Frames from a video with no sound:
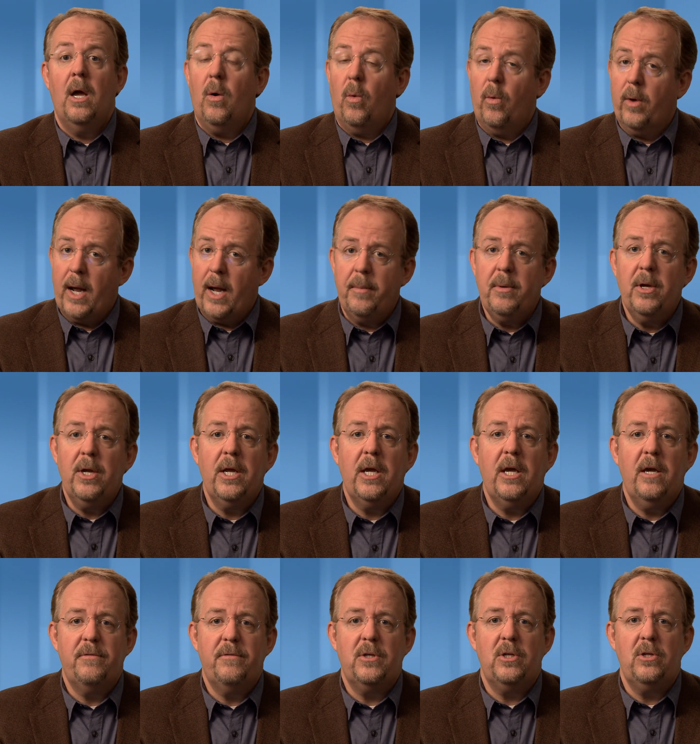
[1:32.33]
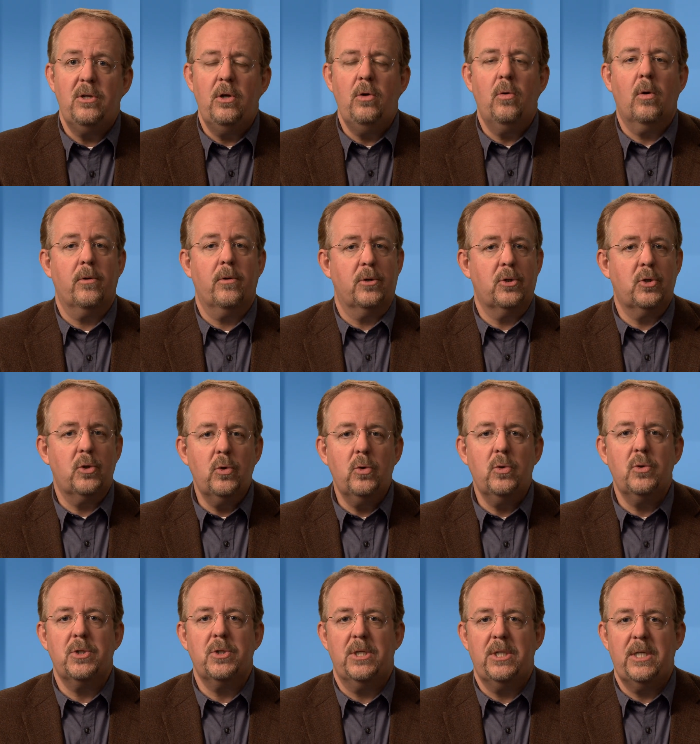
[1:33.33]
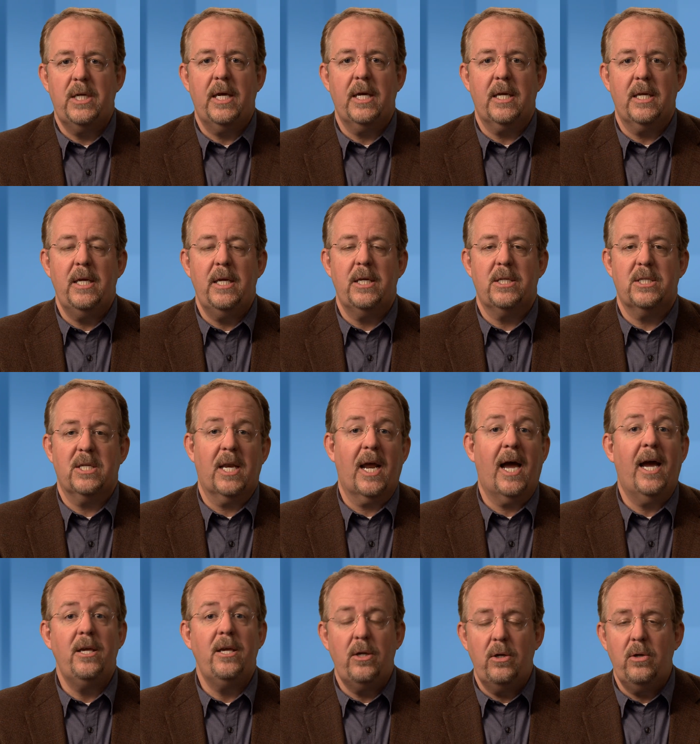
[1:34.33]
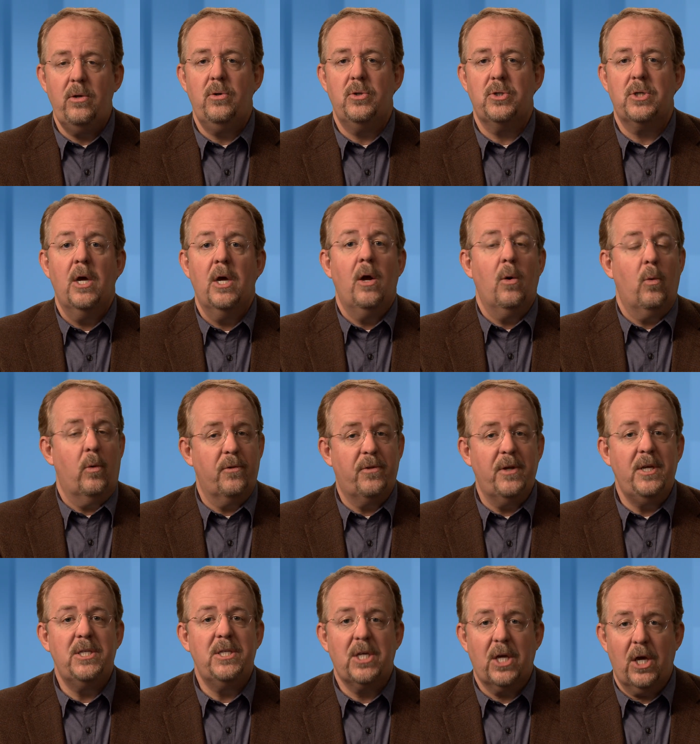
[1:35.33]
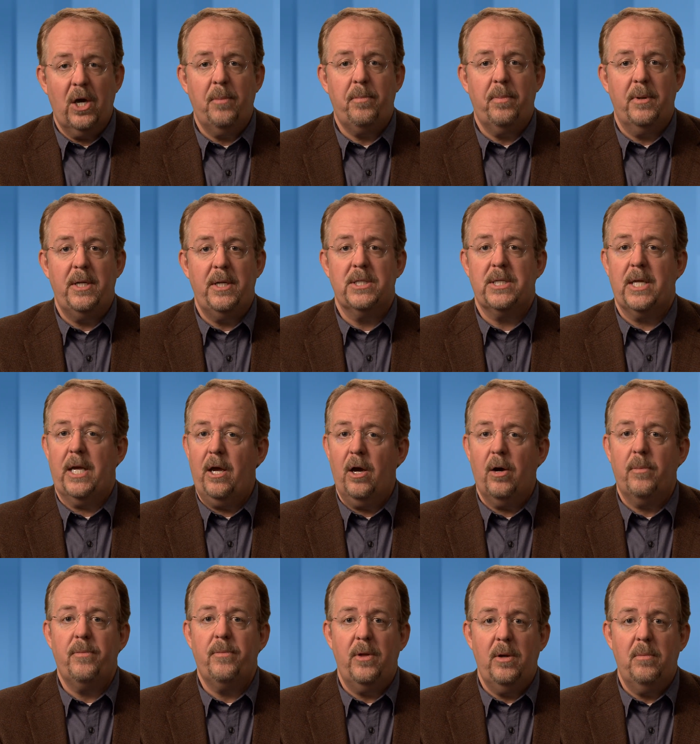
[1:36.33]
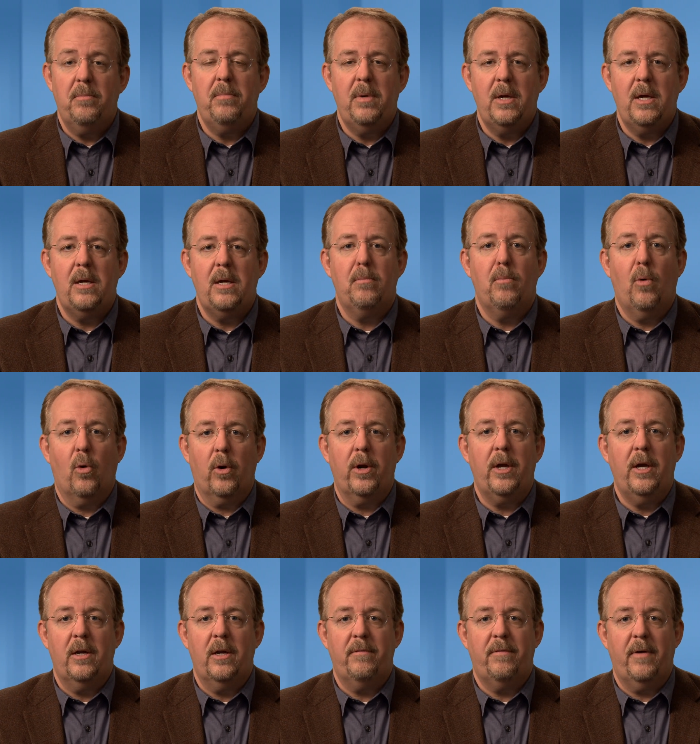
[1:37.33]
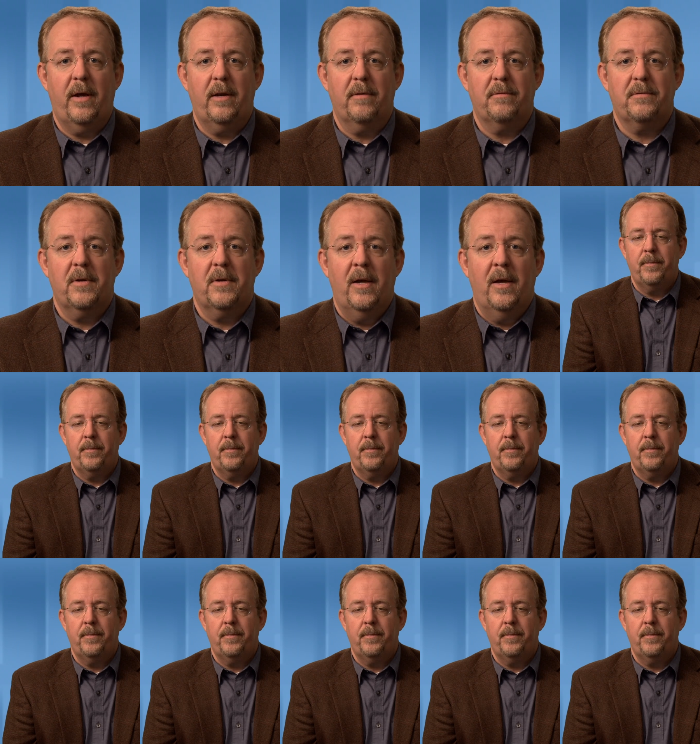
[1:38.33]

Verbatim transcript: What I'm going to give to you are the tools and techniques that I use with these companies to help them be more innovative.